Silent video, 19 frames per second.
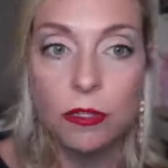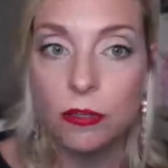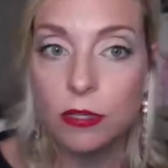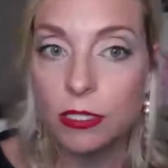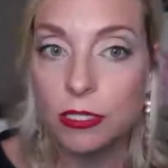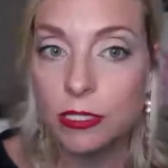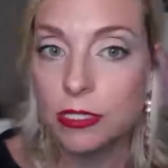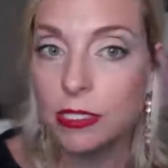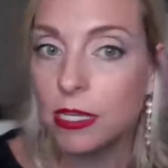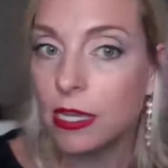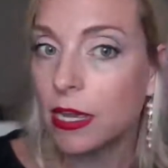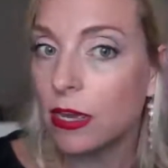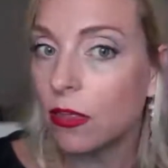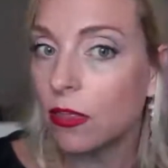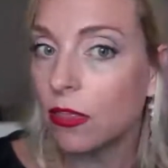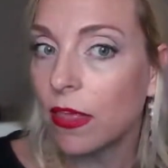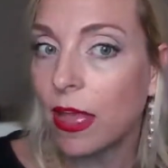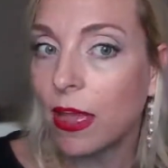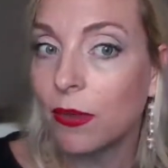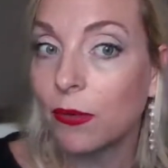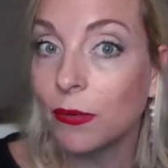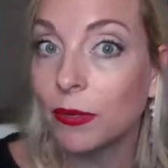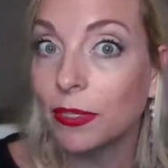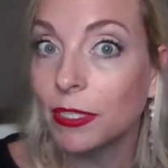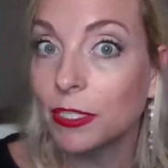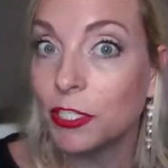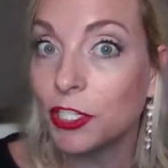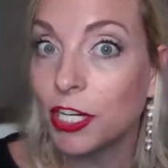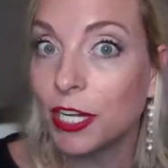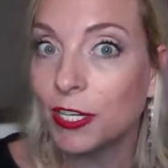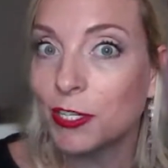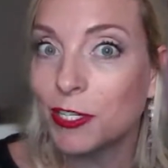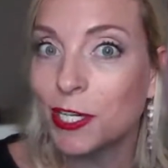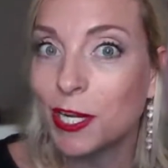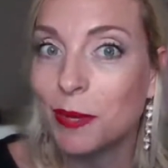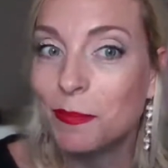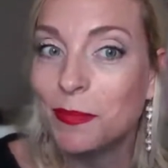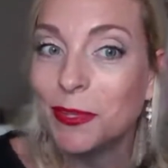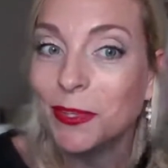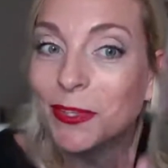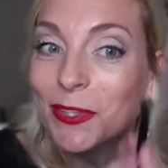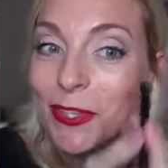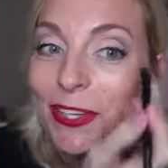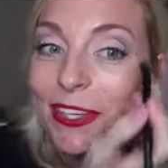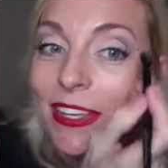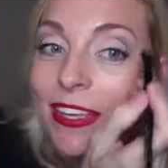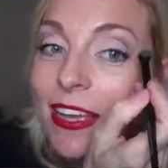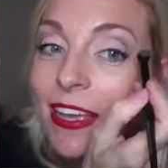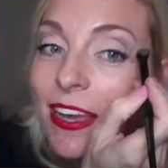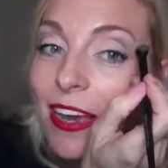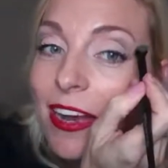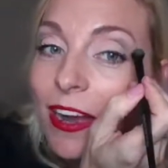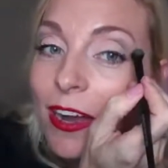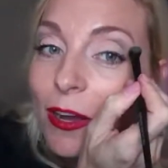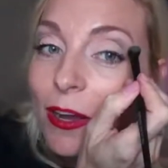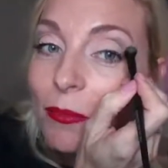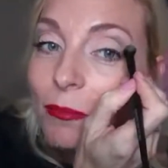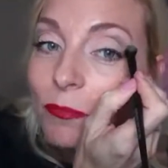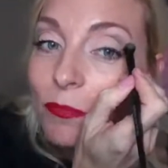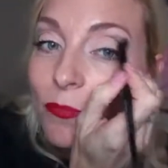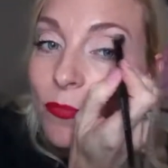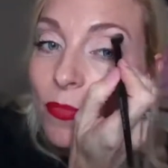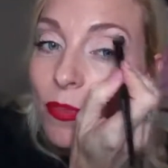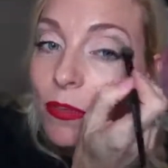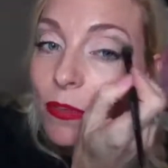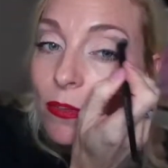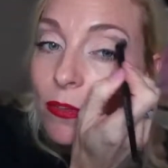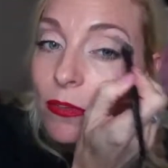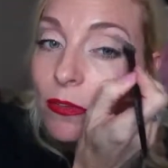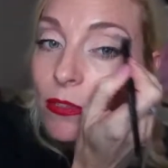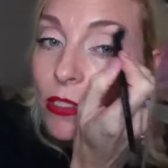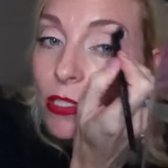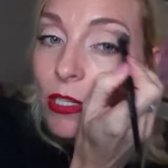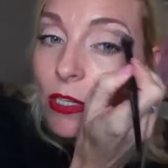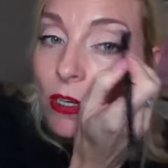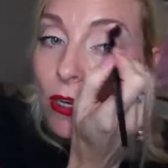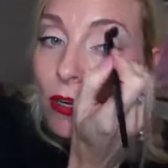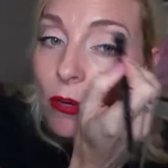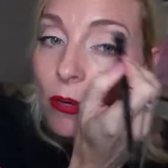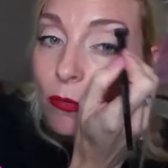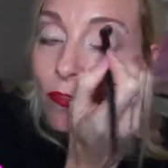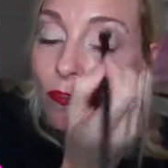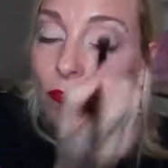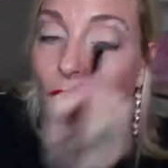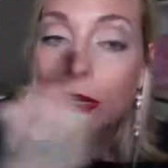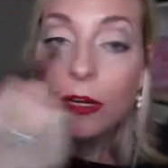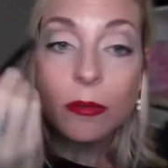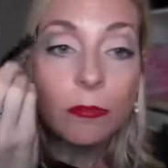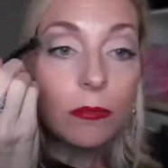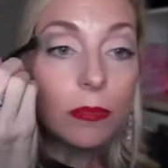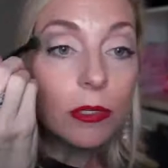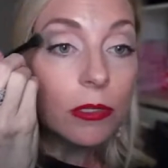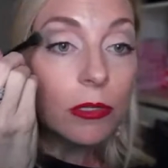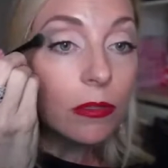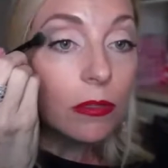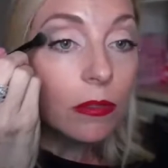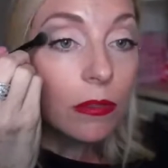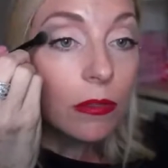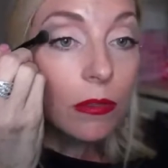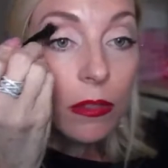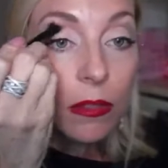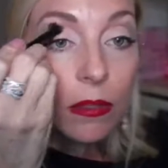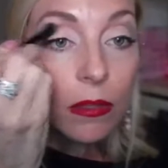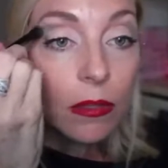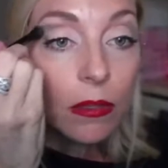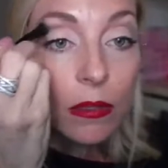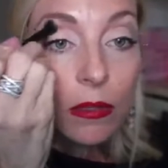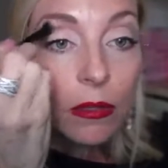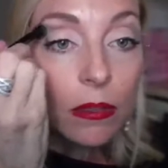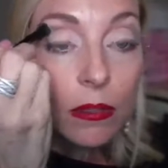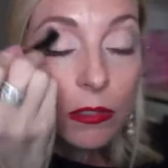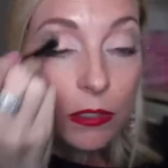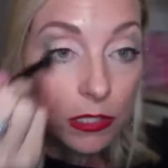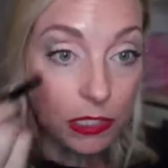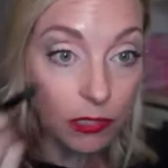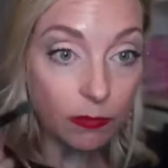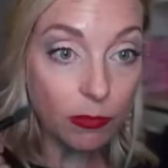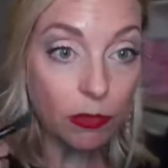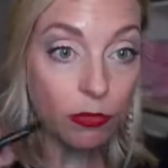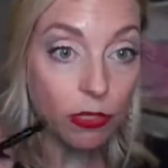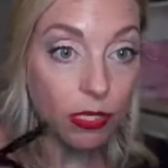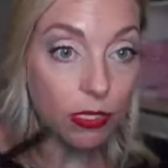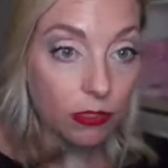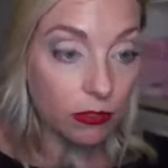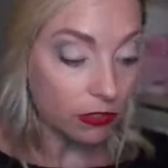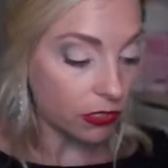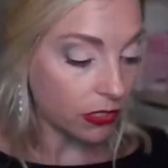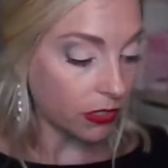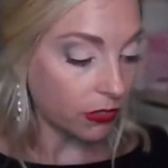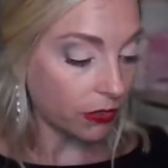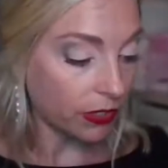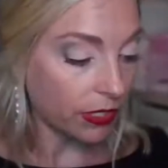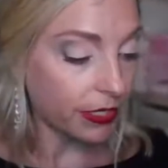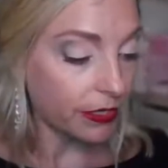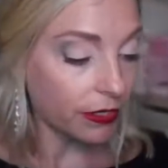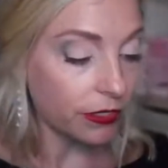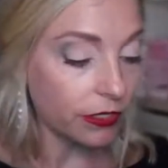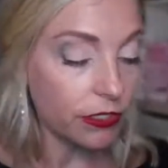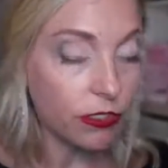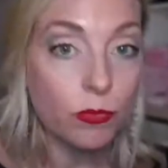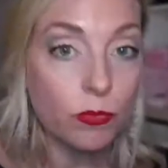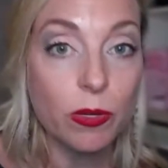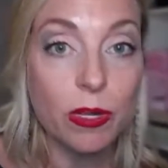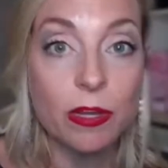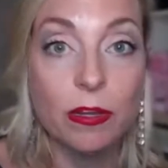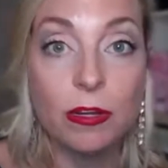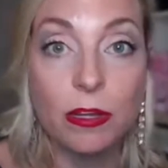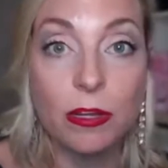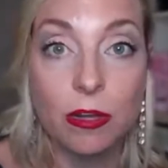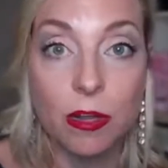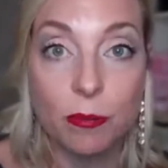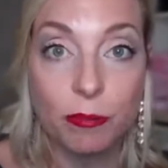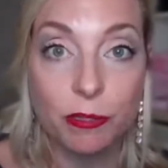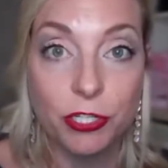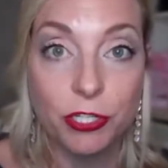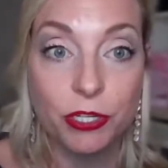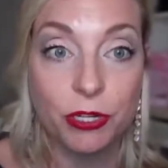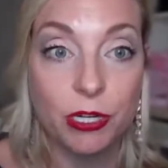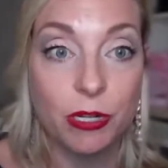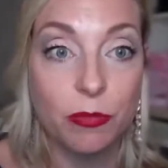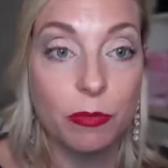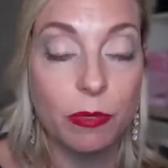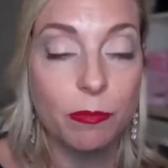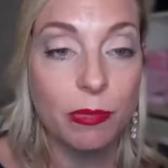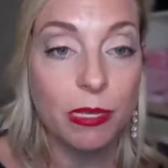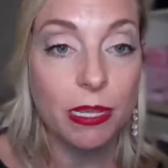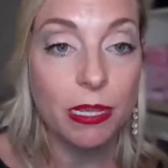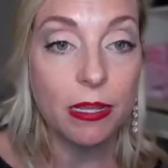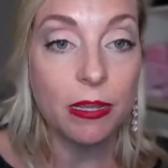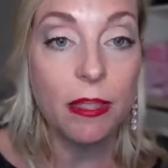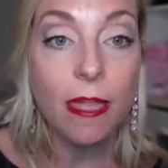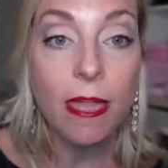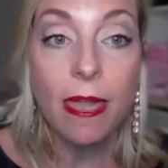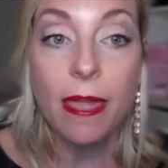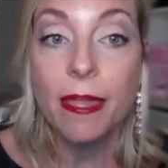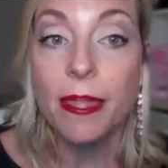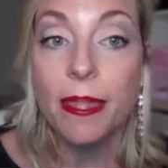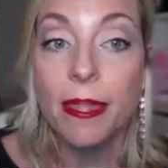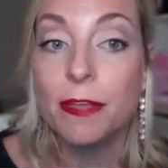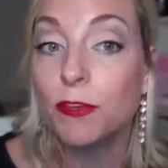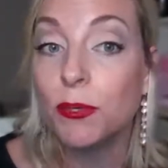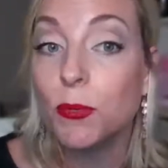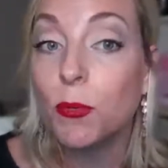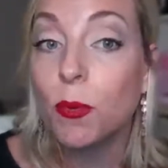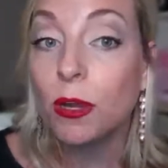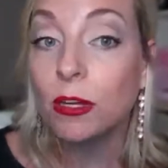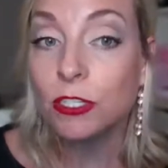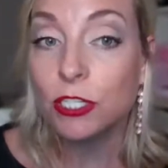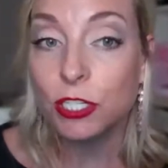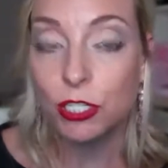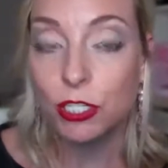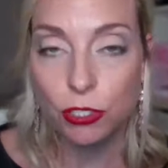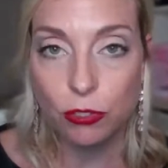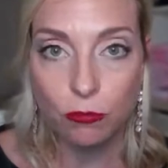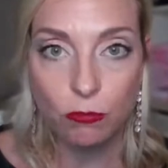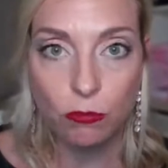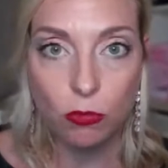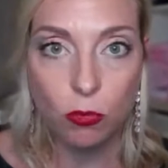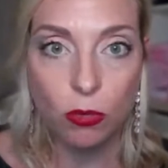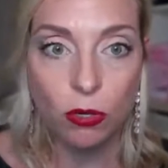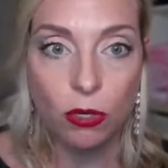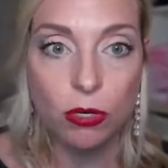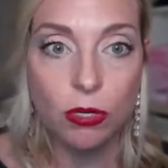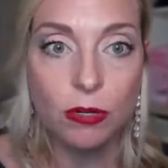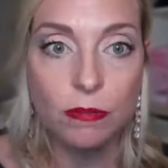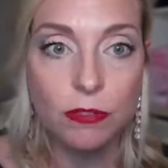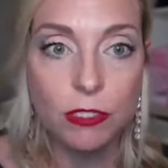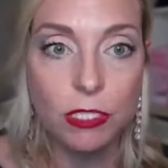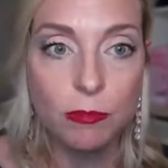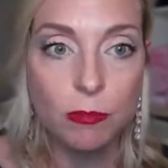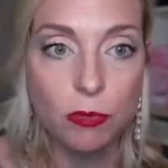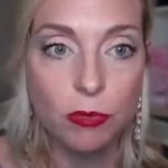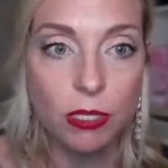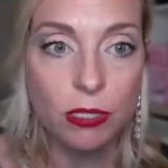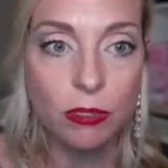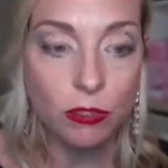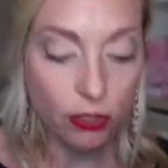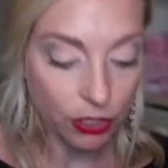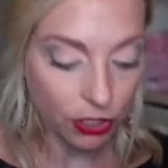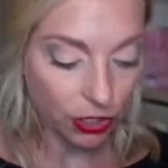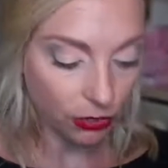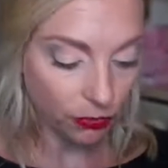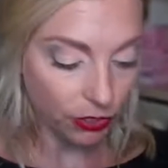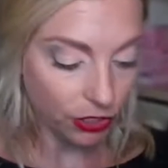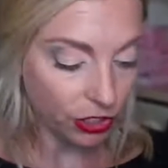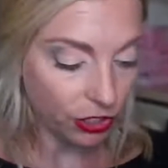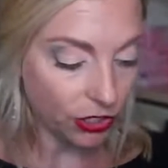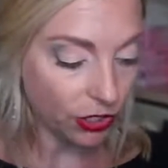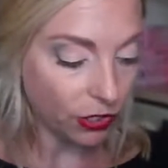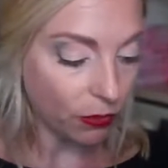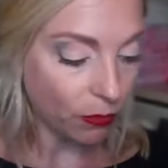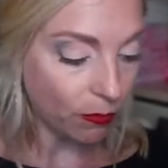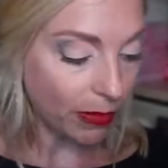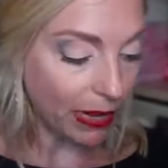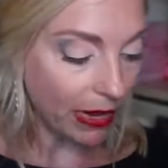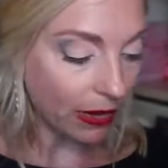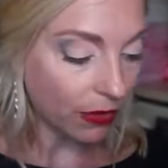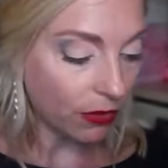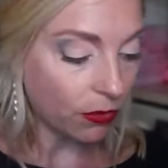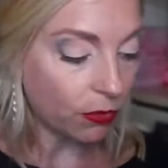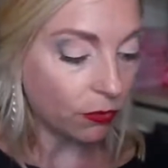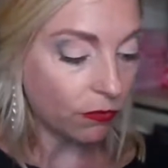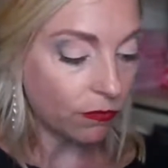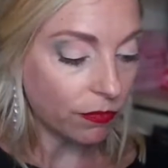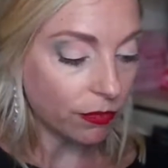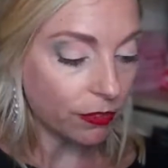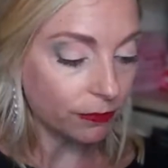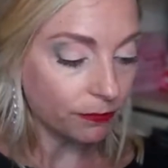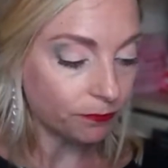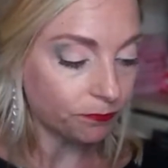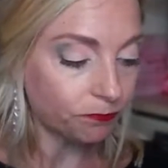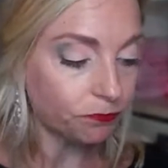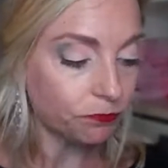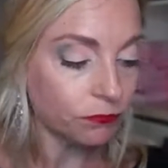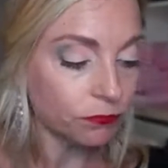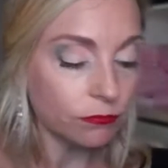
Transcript: you can see how that really changed up the look to go from the smoky. So here is where an opportunity would be. If you want to do more of a smoky look, you would just go back over